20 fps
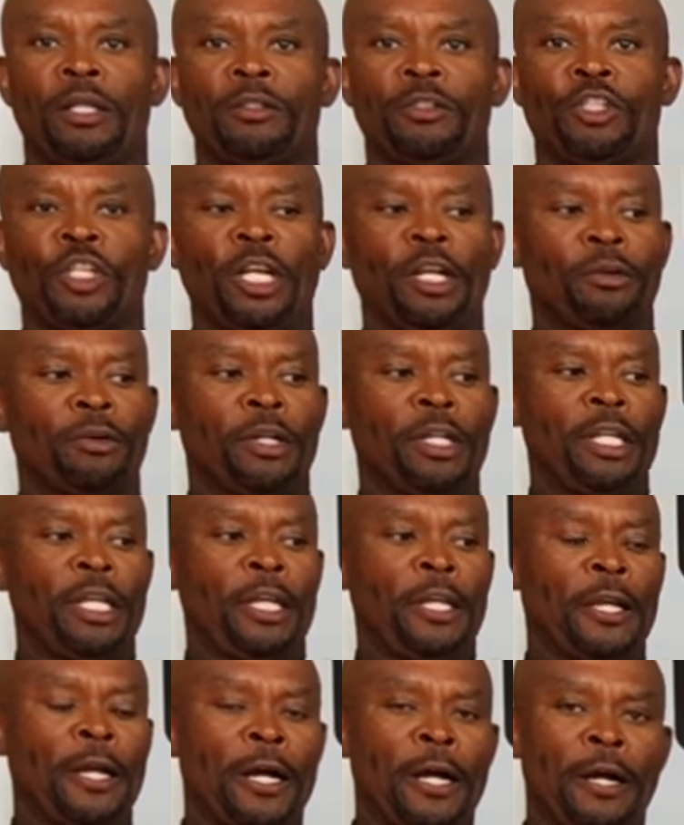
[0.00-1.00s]

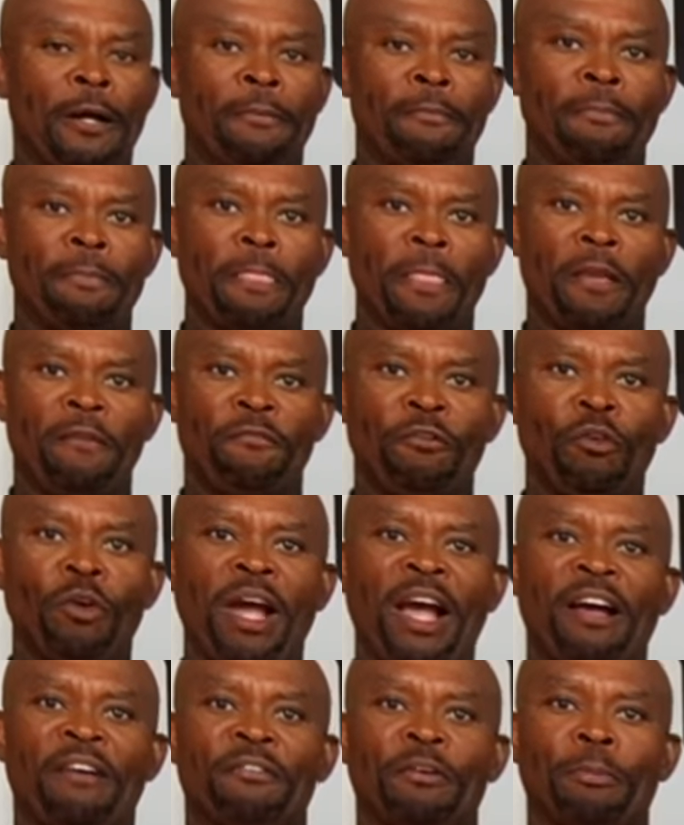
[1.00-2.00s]
Generally, if you
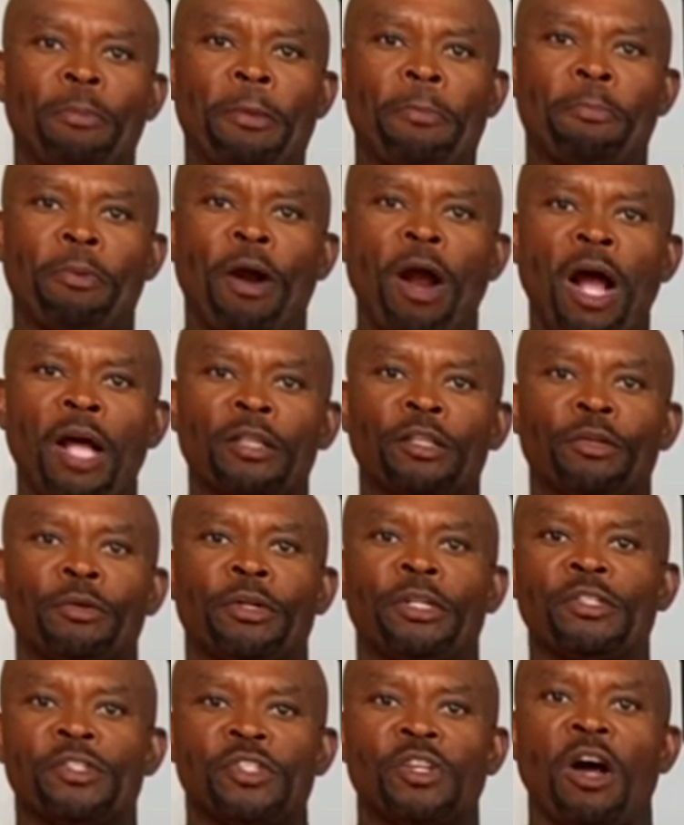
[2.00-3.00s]
have a
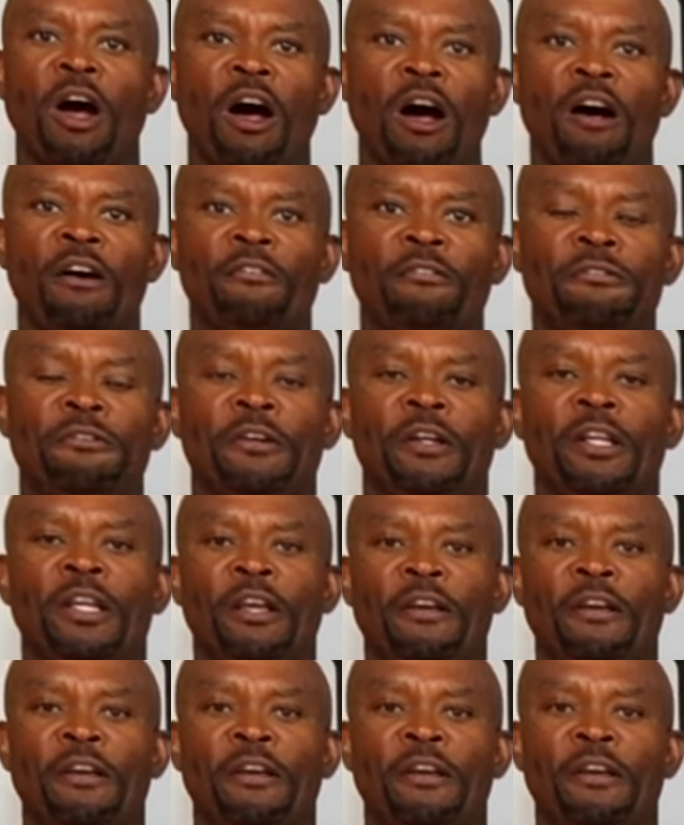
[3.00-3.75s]
preponderance of